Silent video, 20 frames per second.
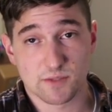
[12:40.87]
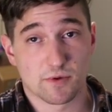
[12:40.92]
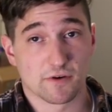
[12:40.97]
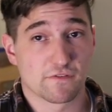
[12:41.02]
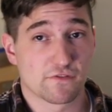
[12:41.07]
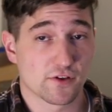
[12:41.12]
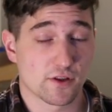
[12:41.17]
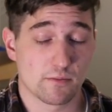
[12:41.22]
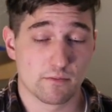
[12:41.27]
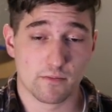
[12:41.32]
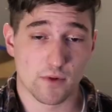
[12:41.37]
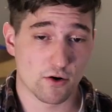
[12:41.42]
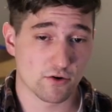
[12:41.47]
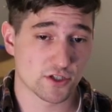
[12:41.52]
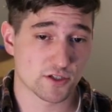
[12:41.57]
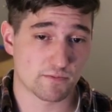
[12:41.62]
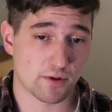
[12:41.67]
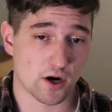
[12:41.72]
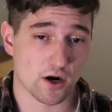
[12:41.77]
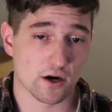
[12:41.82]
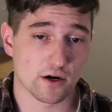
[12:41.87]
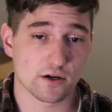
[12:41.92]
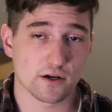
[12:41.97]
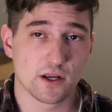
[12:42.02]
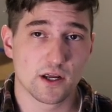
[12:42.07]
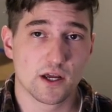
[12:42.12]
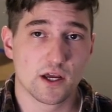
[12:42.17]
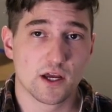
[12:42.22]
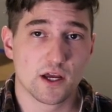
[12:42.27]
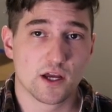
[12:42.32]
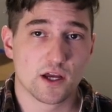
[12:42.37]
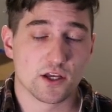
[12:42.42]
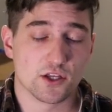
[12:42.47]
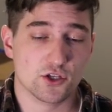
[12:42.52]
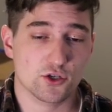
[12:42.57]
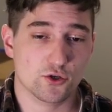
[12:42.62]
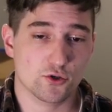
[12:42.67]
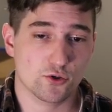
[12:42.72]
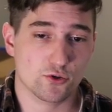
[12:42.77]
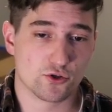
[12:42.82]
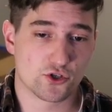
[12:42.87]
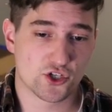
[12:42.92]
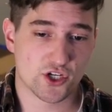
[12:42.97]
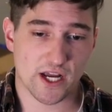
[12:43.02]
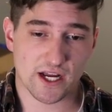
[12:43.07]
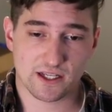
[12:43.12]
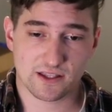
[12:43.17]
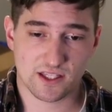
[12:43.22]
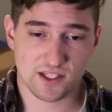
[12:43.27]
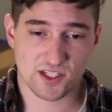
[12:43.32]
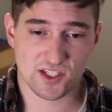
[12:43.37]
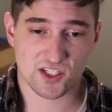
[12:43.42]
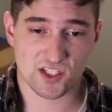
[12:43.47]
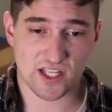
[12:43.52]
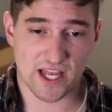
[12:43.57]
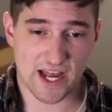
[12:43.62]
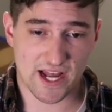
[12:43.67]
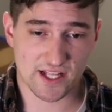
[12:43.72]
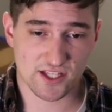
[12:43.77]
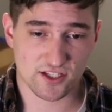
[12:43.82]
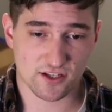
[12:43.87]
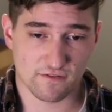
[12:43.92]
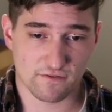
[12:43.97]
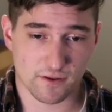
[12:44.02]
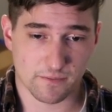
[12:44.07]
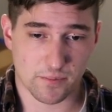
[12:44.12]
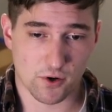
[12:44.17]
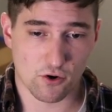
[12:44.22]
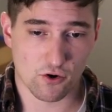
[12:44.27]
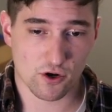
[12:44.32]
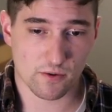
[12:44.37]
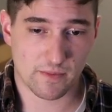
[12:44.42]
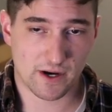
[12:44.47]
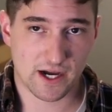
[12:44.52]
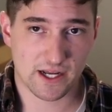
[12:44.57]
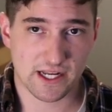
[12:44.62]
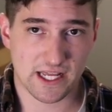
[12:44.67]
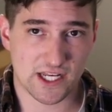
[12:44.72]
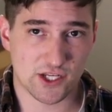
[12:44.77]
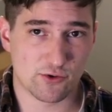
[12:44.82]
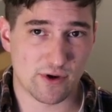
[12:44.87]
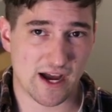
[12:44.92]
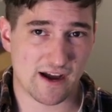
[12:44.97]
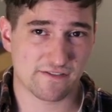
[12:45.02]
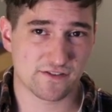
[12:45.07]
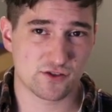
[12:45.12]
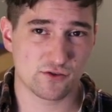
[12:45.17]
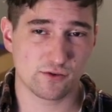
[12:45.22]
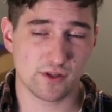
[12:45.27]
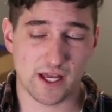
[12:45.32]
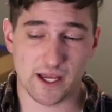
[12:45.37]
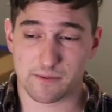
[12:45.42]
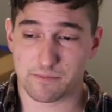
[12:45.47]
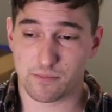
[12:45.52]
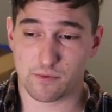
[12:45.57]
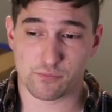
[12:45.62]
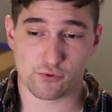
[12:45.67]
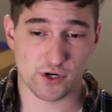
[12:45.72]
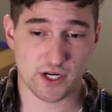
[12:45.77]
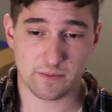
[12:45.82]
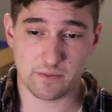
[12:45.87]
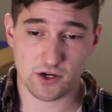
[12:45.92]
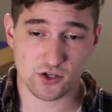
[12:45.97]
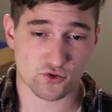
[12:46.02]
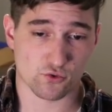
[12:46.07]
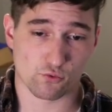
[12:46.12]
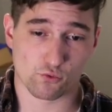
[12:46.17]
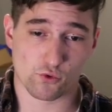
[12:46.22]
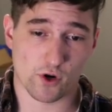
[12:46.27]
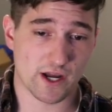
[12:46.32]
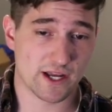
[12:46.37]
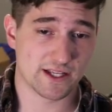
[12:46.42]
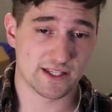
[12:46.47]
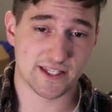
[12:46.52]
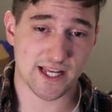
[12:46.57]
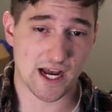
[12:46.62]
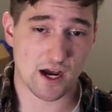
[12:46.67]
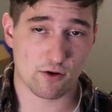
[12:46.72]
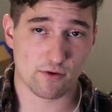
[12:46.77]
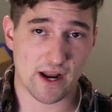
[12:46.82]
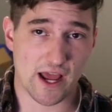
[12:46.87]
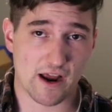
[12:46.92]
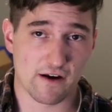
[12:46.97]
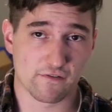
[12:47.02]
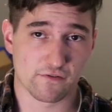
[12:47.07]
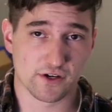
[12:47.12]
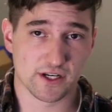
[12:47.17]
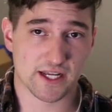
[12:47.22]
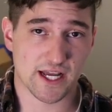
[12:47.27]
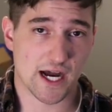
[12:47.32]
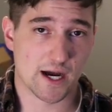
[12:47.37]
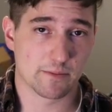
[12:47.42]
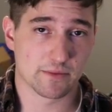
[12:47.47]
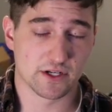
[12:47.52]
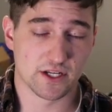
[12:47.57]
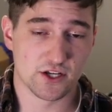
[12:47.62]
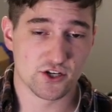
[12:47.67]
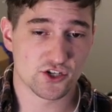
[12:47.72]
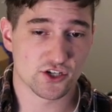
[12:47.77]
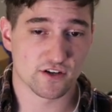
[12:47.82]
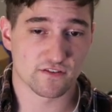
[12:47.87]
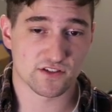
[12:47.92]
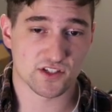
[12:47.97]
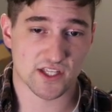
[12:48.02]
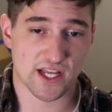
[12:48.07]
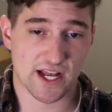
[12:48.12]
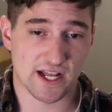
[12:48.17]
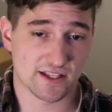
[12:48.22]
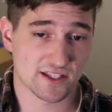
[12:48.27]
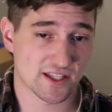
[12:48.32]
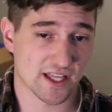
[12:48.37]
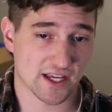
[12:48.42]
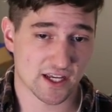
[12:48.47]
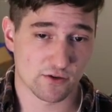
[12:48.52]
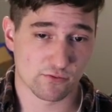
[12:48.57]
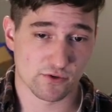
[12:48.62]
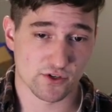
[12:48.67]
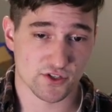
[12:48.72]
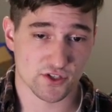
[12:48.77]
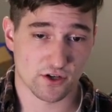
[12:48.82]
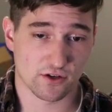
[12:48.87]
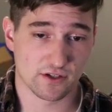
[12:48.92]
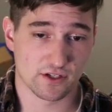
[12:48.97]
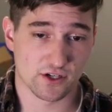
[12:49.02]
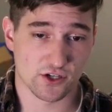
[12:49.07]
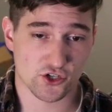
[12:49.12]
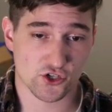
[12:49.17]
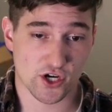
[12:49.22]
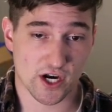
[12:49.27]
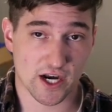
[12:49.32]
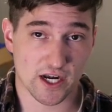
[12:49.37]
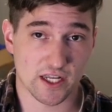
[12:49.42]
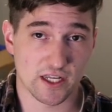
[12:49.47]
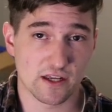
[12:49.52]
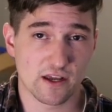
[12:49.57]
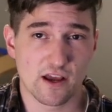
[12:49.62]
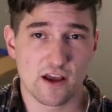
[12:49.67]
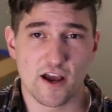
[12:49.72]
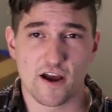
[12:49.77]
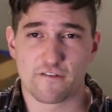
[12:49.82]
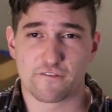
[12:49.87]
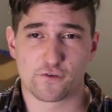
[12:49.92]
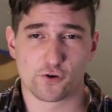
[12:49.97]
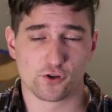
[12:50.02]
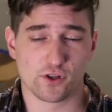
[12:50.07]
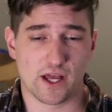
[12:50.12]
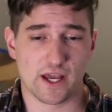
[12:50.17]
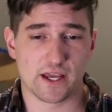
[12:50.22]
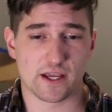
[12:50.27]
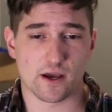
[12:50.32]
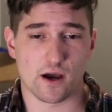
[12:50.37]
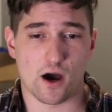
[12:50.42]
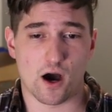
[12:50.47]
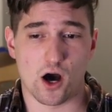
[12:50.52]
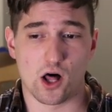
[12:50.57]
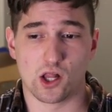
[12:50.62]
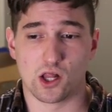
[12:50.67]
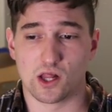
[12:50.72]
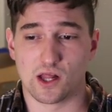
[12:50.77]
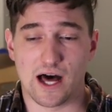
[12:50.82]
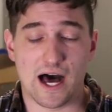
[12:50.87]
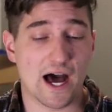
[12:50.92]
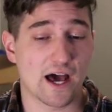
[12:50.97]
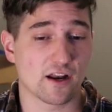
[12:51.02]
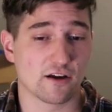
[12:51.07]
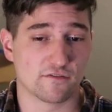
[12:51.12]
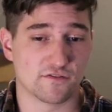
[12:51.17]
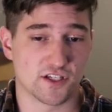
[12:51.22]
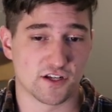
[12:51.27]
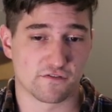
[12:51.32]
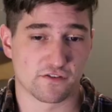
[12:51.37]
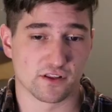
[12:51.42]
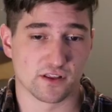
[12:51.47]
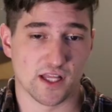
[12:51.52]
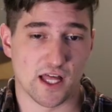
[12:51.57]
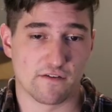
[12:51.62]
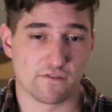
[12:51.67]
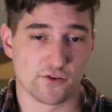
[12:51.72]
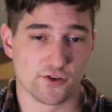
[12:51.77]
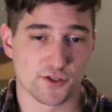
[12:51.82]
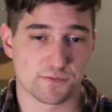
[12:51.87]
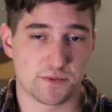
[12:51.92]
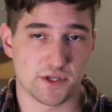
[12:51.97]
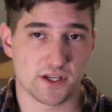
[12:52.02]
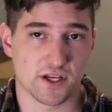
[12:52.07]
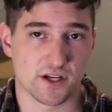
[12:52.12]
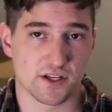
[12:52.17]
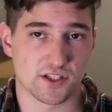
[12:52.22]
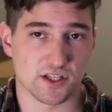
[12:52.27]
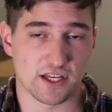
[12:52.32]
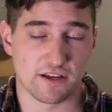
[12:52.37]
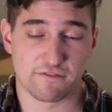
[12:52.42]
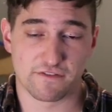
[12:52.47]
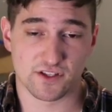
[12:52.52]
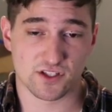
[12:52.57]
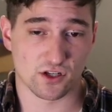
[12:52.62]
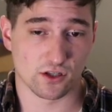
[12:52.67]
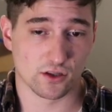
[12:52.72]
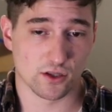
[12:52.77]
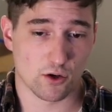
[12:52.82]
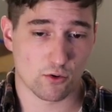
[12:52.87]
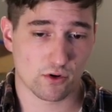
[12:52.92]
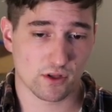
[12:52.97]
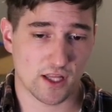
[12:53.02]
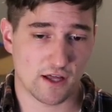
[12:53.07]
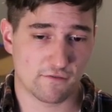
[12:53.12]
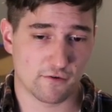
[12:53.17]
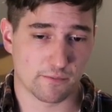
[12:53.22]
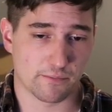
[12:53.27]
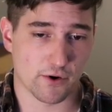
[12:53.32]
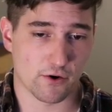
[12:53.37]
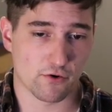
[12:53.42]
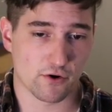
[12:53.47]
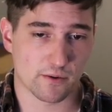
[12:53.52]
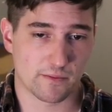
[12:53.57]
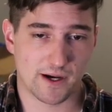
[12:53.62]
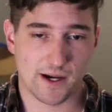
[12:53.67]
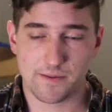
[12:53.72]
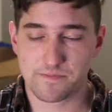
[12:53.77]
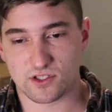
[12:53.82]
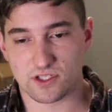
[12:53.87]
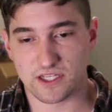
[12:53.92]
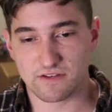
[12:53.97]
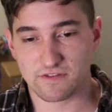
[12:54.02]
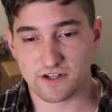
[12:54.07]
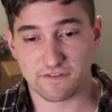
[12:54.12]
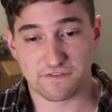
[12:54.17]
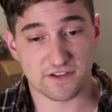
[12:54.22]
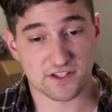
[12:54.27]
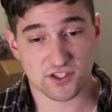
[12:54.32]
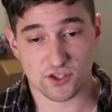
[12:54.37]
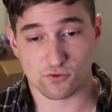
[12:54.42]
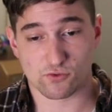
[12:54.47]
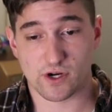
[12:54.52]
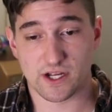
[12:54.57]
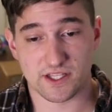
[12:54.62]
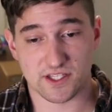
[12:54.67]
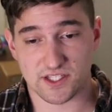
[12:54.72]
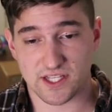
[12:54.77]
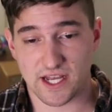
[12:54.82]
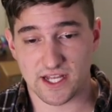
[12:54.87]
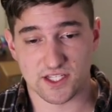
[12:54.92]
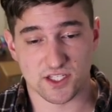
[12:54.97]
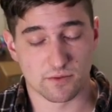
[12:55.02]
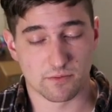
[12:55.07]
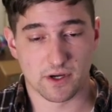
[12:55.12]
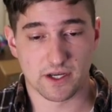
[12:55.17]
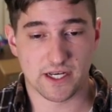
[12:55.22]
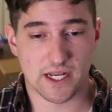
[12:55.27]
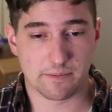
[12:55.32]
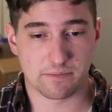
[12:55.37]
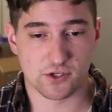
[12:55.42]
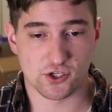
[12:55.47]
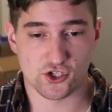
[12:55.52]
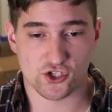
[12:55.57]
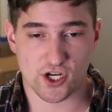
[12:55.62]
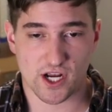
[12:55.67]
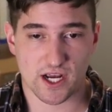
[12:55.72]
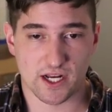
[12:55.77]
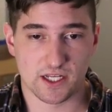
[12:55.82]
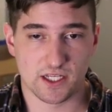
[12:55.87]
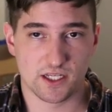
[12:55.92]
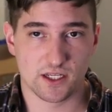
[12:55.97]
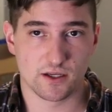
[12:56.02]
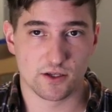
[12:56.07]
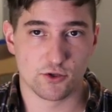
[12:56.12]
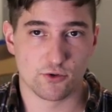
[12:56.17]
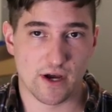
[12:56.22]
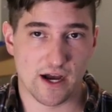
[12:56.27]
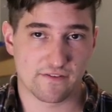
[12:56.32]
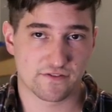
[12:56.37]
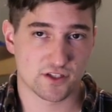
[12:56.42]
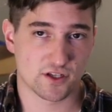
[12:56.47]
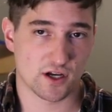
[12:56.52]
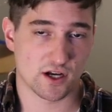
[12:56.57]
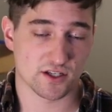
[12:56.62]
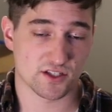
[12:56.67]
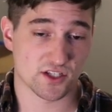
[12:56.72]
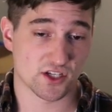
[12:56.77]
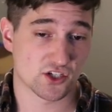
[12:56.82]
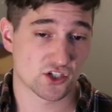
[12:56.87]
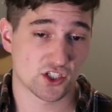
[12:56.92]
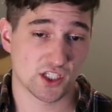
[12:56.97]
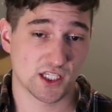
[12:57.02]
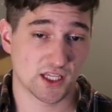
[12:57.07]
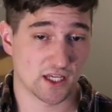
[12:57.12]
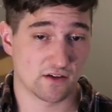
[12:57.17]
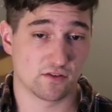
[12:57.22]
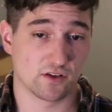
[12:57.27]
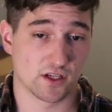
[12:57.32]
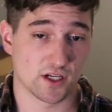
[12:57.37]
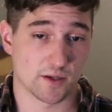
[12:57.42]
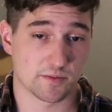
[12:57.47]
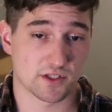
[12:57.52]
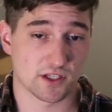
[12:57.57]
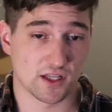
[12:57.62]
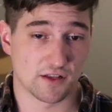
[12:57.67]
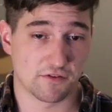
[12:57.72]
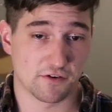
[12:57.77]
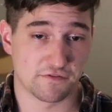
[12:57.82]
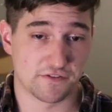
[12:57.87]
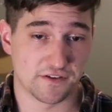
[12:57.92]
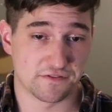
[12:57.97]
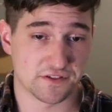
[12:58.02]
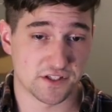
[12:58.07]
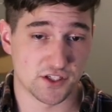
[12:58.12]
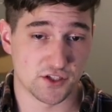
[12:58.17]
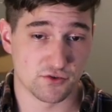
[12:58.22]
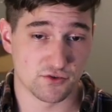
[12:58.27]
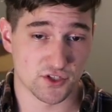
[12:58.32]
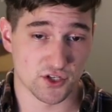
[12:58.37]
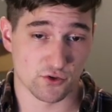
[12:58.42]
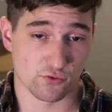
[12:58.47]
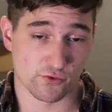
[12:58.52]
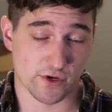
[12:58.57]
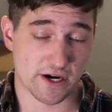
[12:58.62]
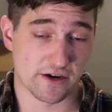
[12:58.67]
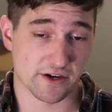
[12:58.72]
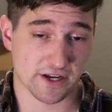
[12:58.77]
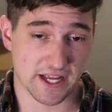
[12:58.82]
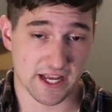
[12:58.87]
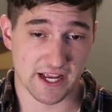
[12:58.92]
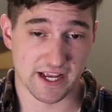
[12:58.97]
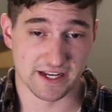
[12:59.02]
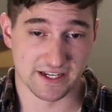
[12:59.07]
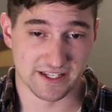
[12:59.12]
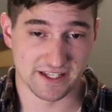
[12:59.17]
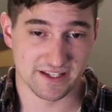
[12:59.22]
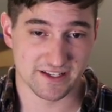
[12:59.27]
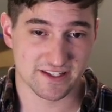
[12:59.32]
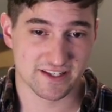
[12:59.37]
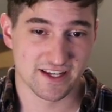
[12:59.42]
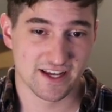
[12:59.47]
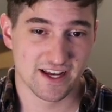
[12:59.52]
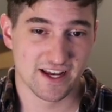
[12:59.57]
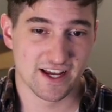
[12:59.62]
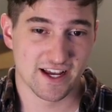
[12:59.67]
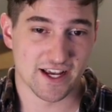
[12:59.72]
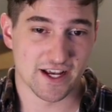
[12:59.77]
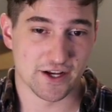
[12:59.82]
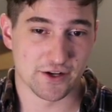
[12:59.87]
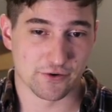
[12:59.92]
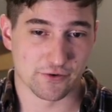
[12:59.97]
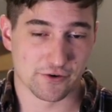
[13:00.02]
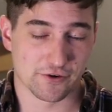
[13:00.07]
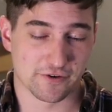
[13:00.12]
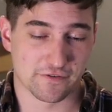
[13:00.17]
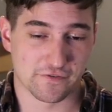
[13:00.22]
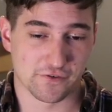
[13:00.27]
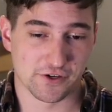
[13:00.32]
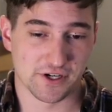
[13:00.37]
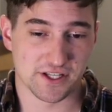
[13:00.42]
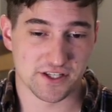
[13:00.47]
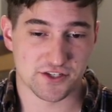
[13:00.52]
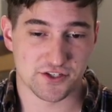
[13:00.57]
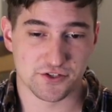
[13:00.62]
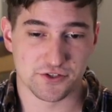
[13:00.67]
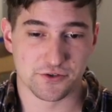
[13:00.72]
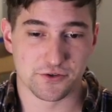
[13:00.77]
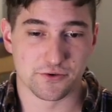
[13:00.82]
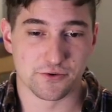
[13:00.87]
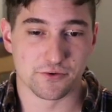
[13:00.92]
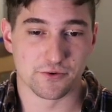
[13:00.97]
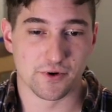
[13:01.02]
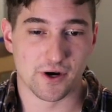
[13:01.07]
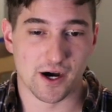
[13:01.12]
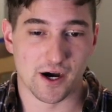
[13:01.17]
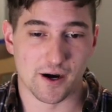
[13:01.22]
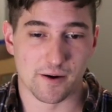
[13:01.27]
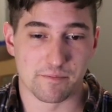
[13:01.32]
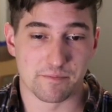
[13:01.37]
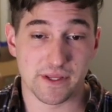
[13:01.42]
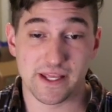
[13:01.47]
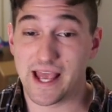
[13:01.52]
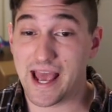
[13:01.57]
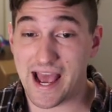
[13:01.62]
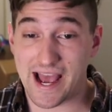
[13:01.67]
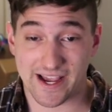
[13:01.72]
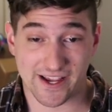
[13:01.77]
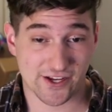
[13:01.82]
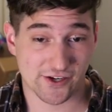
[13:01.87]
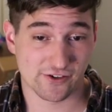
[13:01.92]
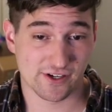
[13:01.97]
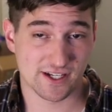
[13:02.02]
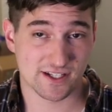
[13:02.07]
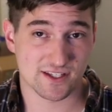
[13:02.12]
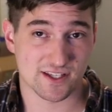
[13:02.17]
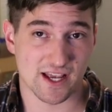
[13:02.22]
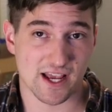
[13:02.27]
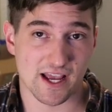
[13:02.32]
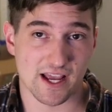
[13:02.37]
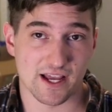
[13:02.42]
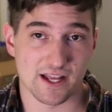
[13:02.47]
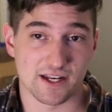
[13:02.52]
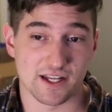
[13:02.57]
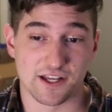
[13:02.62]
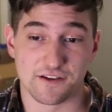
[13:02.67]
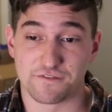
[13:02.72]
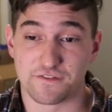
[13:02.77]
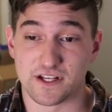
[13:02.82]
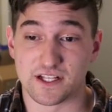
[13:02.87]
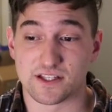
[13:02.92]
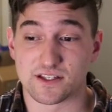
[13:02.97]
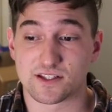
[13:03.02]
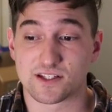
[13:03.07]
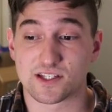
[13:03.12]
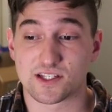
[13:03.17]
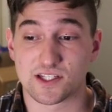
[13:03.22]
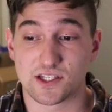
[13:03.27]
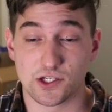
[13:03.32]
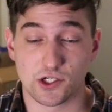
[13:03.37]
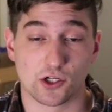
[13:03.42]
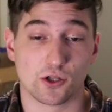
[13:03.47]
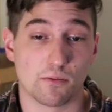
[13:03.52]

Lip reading: But for the most part, you check the stats of the Pokemon, and you have to like pretty much write down every combination of stats that can result in a shiny for like a lot of different levels, because if it's a lower level Pokemon, even if it's the right stats, it might not be shiny. You have to essentially level it up to level 50 using rare candies in order for it to be accurate, and if it still